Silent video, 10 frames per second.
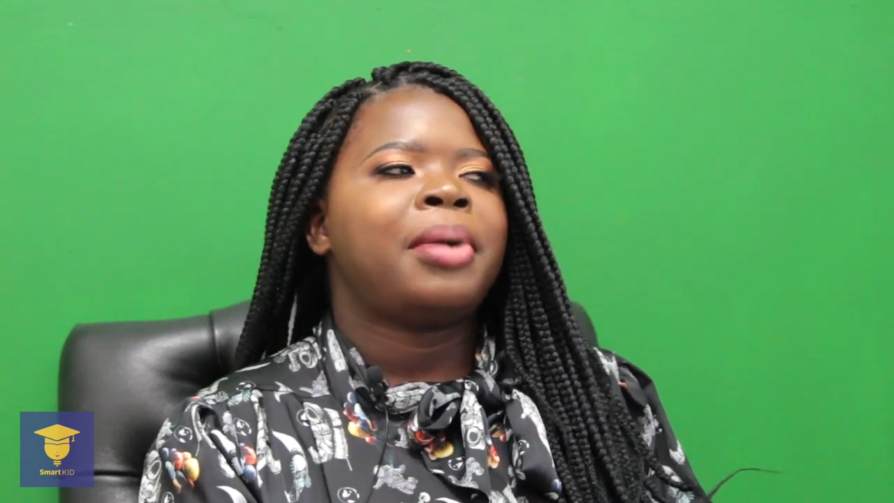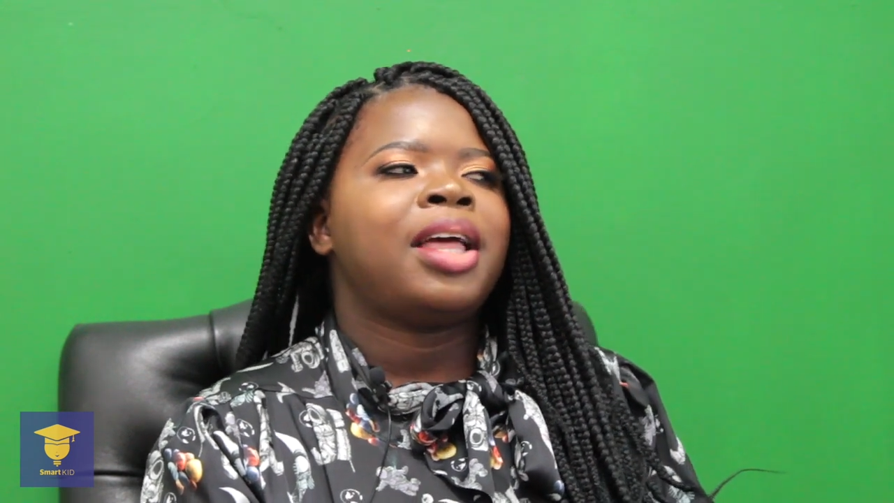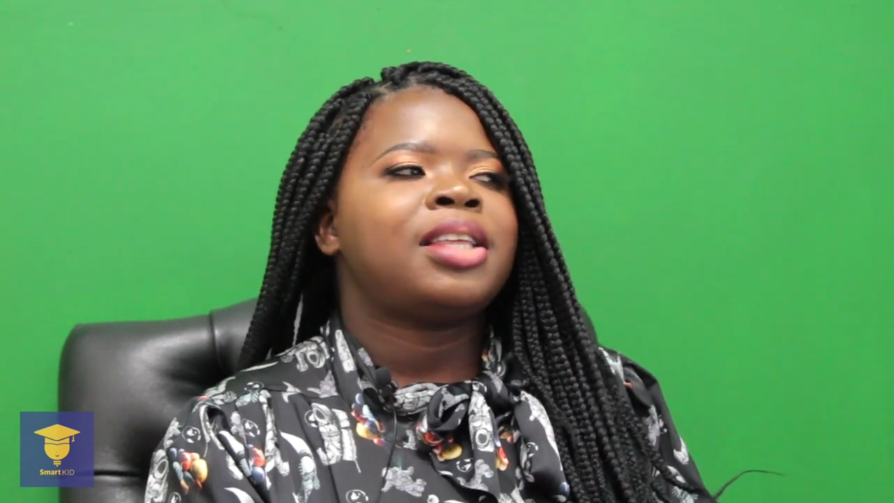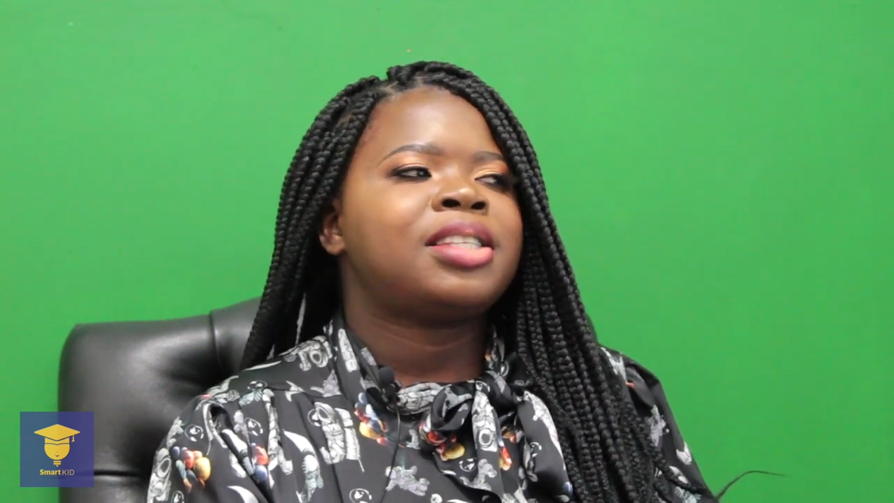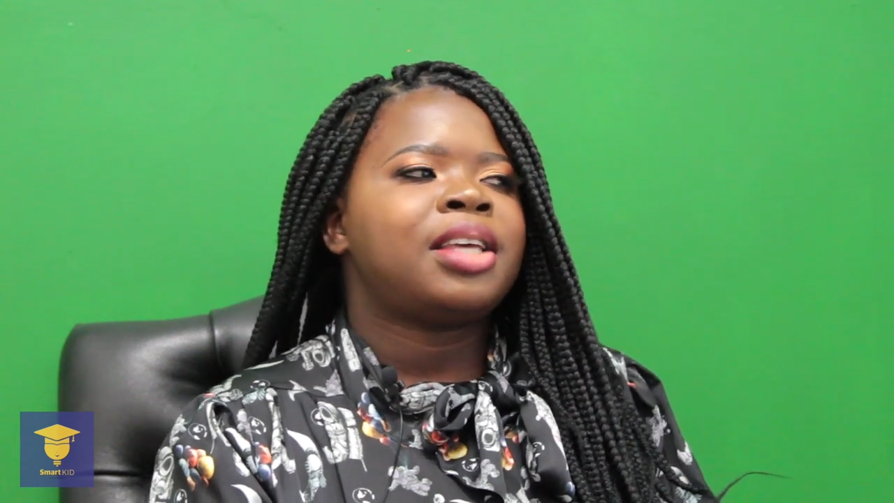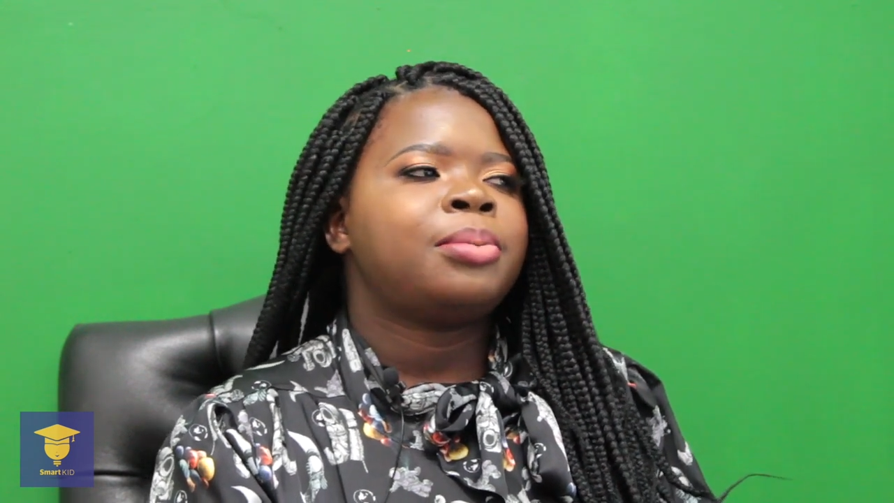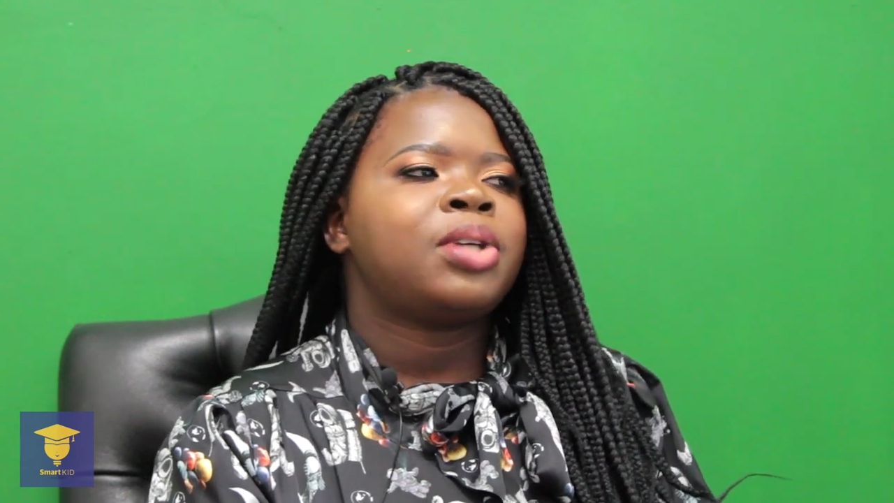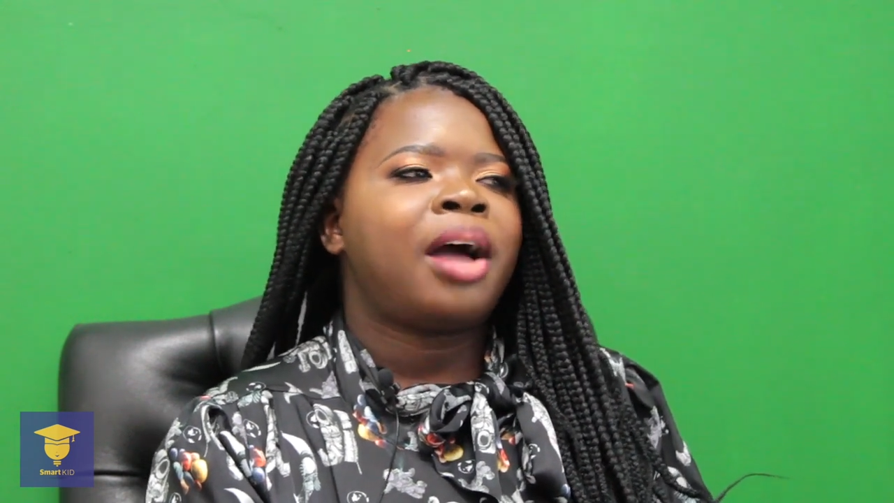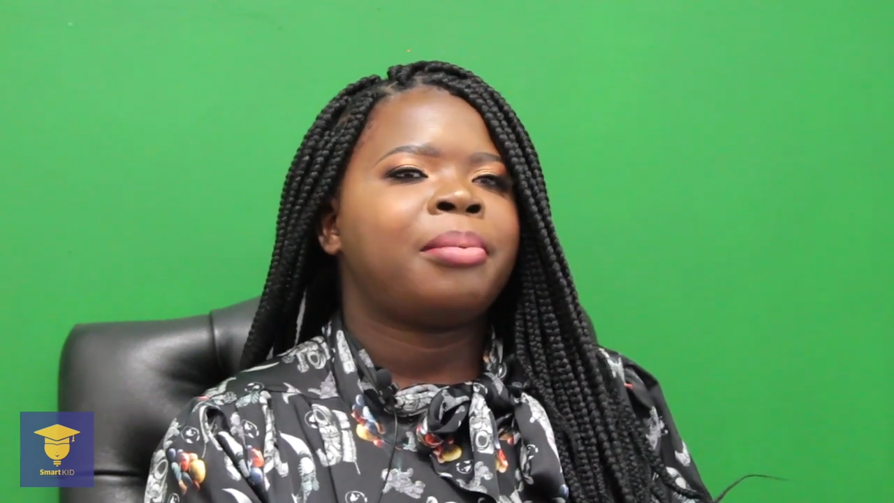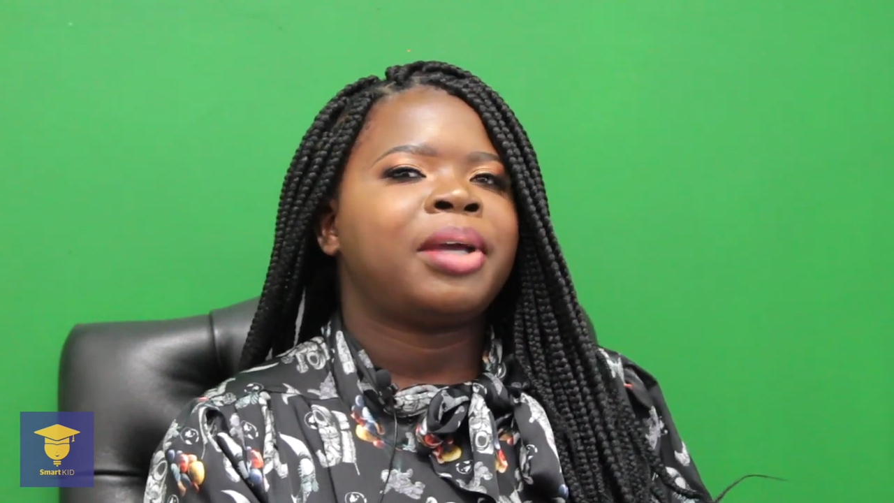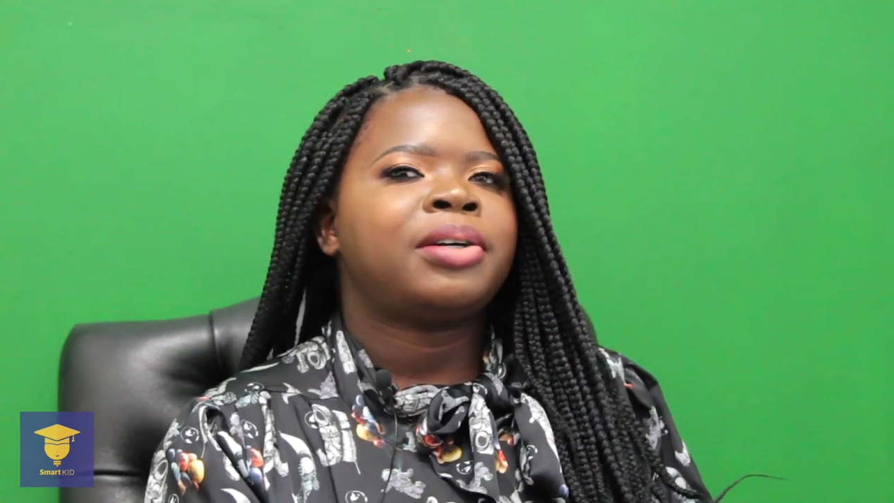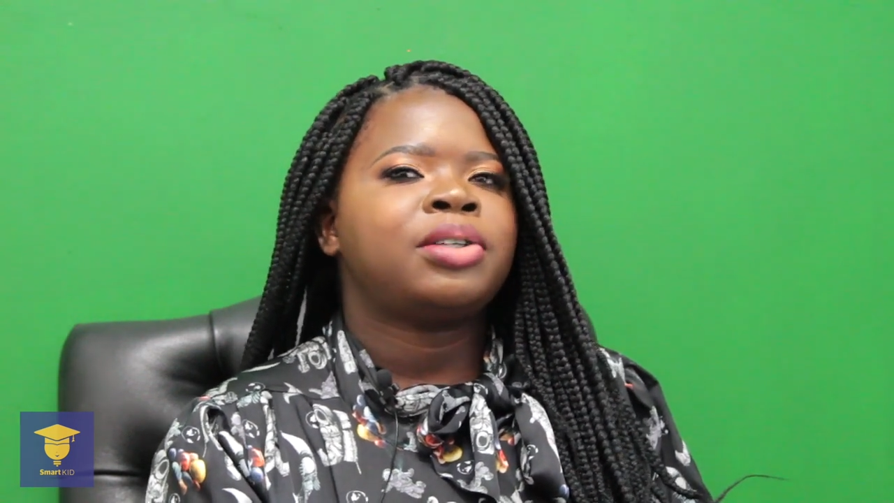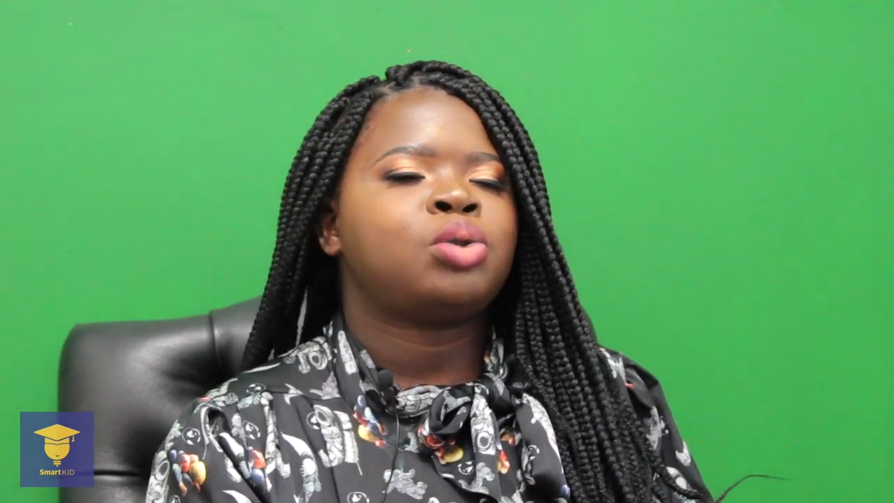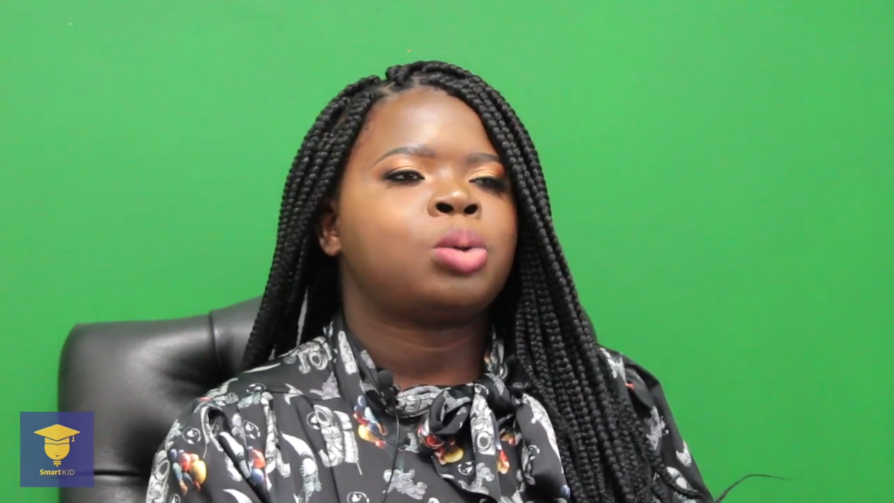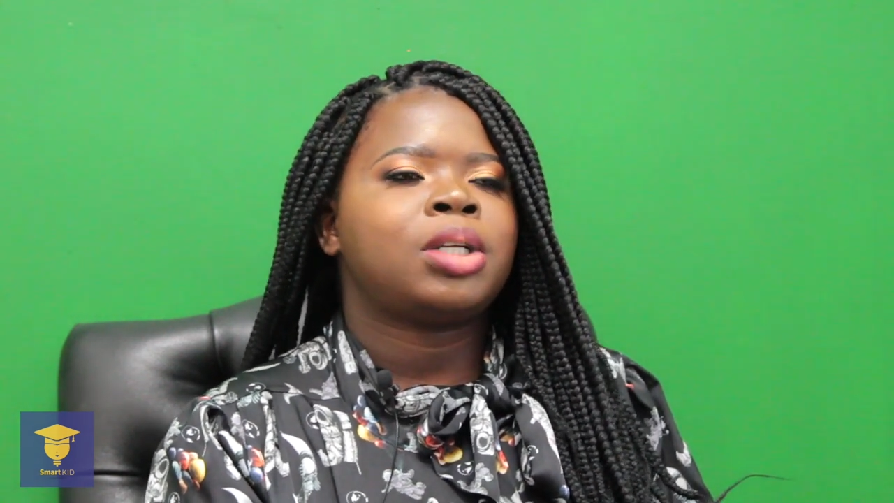But at the same time, I couldn't